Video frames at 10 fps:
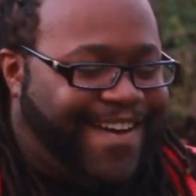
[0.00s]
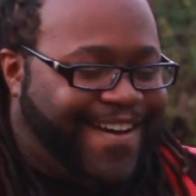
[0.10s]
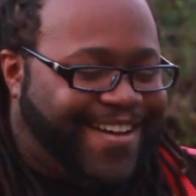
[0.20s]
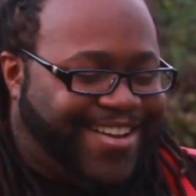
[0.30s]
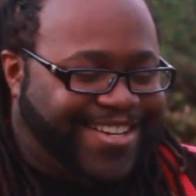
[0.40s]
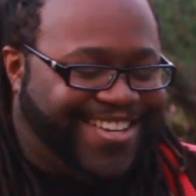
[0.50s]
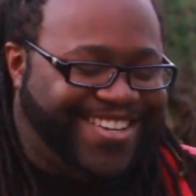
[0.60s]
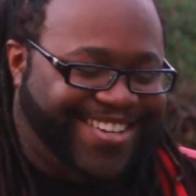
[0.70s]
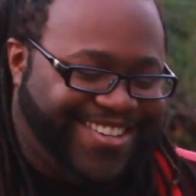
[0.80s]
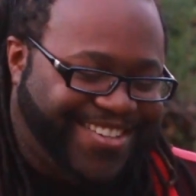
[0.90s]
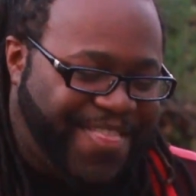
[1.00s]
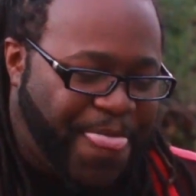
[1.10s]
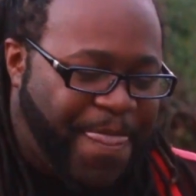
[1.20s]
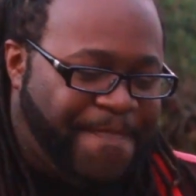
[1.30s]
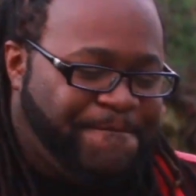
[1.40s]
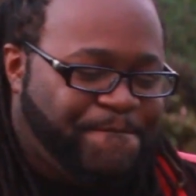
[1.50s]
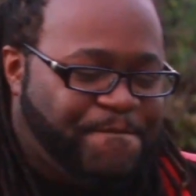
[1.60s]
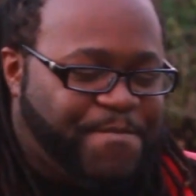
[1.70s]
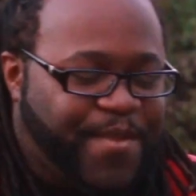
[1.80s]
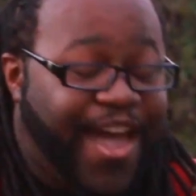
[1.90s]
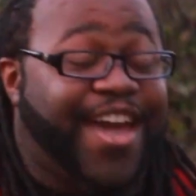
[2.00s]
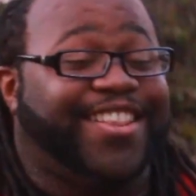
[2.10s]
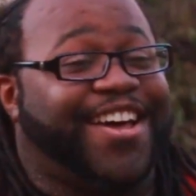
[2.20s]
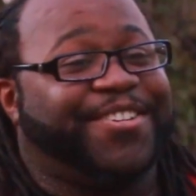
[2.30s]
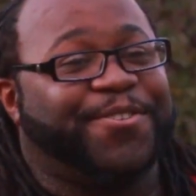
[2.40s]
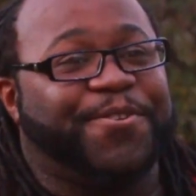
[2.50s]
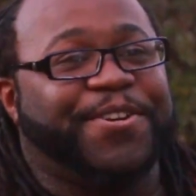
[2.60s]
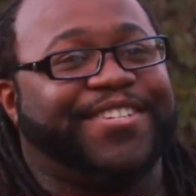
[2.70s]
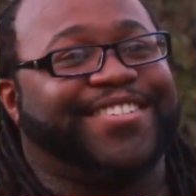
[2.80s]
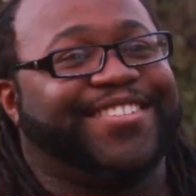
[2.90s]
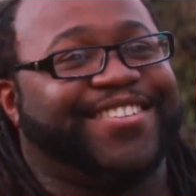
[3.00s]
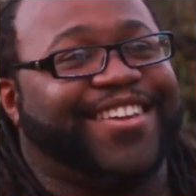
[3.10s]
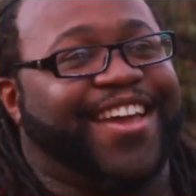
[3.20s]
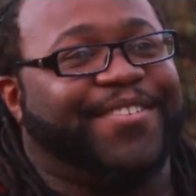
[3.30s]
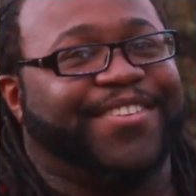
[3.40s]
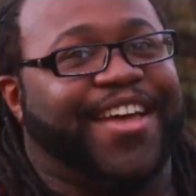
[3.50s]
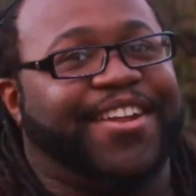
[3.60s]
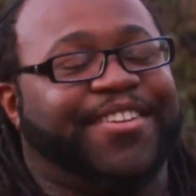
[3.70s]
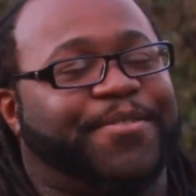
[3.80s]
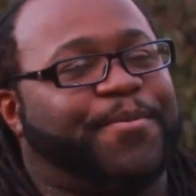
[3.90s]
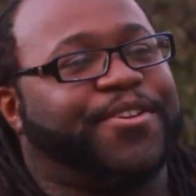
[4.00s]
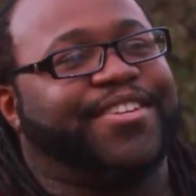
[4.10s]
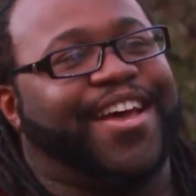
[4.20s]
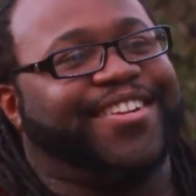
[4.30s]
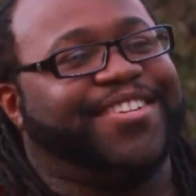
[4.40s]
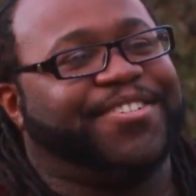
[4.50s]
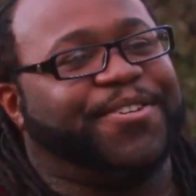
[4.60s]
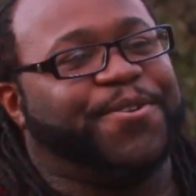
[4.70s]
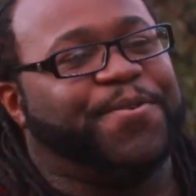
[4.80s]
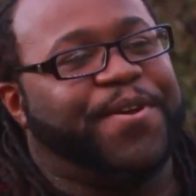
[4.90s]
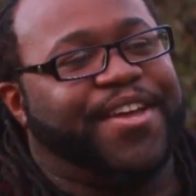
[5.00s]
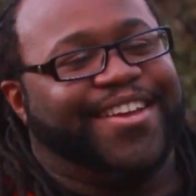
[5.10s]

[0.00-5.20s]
Uh, I got a lot of stories. I have a lot of different personalities too.